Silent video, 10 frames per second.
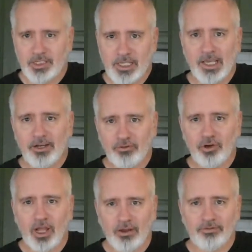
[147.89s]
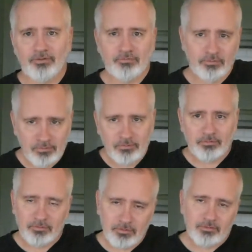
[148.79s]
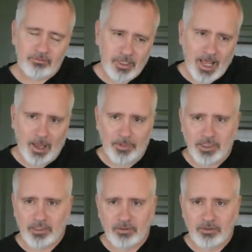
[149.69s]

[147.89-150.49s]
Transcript: at the end of her life. It happens.